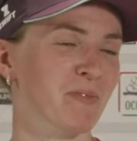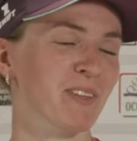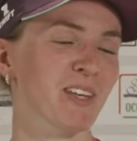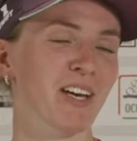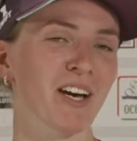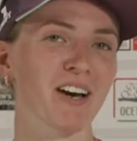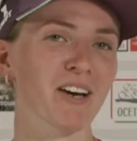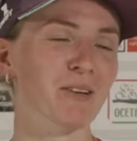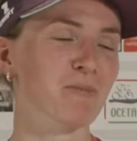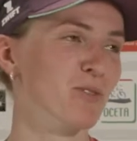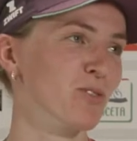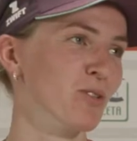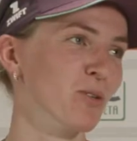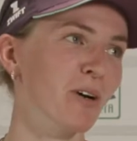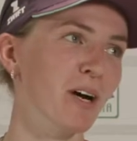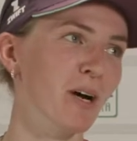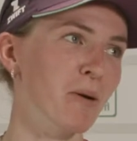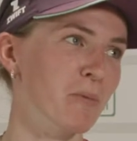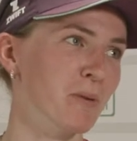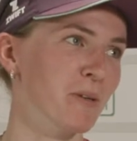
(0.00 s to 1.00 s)
Yeah, I'm
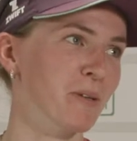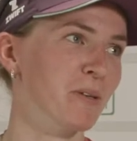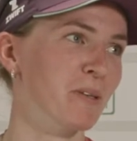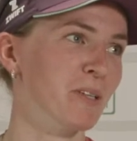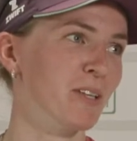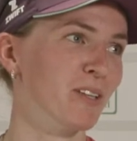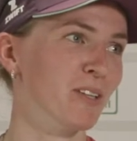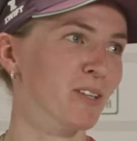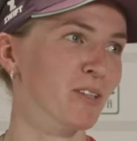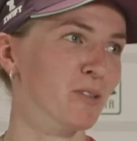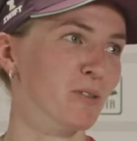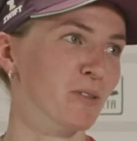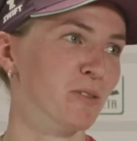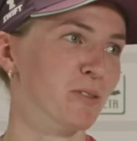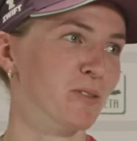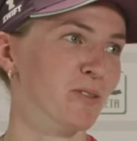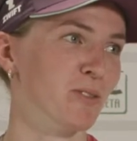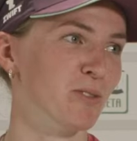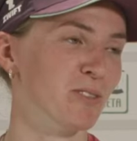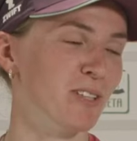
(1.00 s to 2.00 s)
so happy
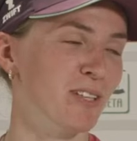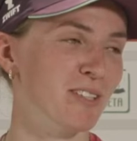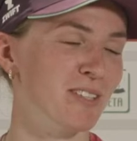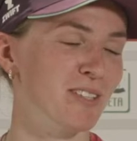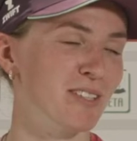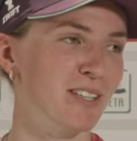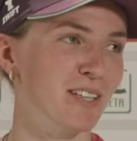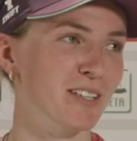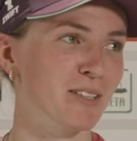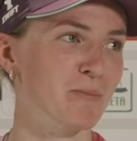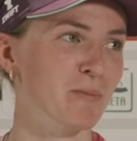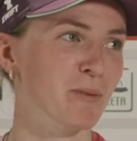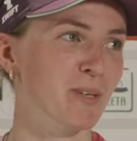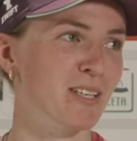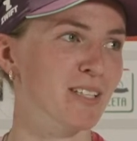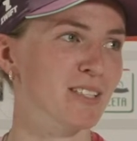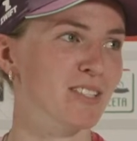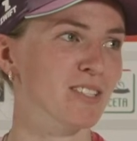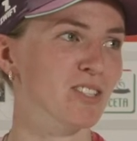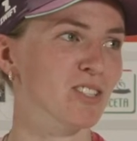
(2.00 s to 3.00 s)
to take the second
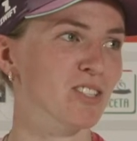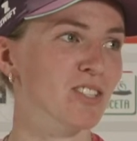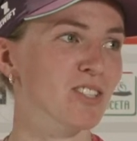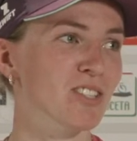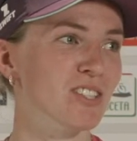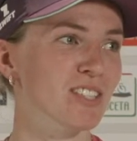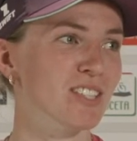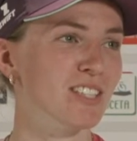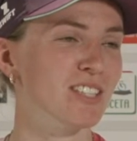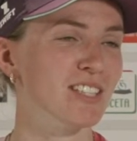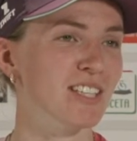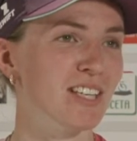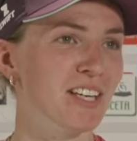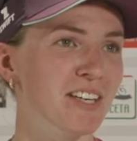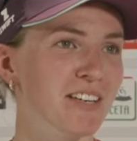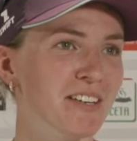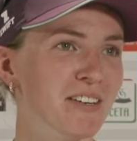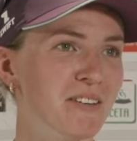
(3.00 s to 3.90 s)
place in GC.